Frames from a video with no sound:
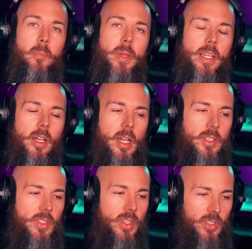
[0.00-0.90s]

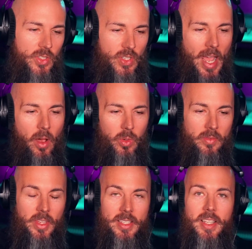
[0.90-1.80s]
because the sound
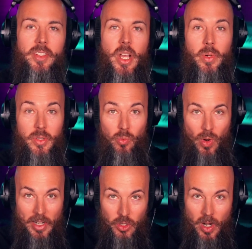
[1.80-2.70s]
of this, even though it's
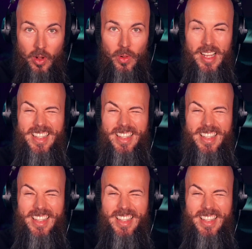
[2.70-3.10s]
retro,